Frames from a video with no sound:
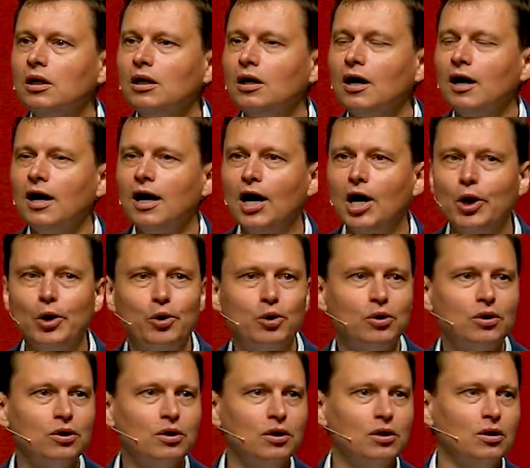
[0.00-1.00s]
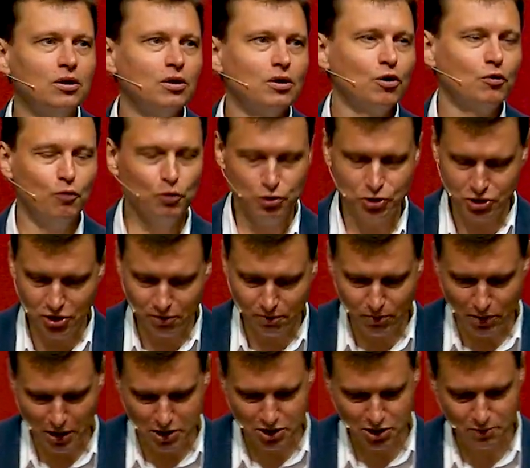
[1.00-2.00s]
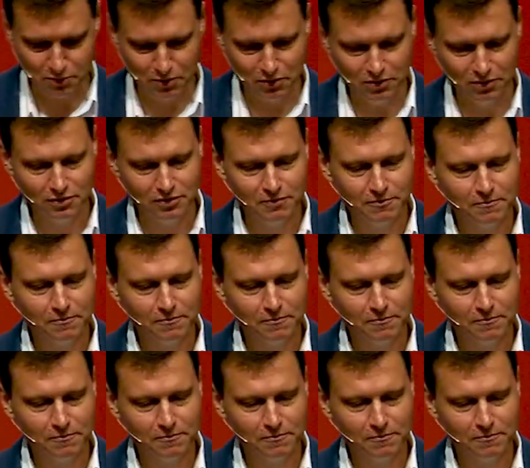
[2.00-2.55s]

How was it possible?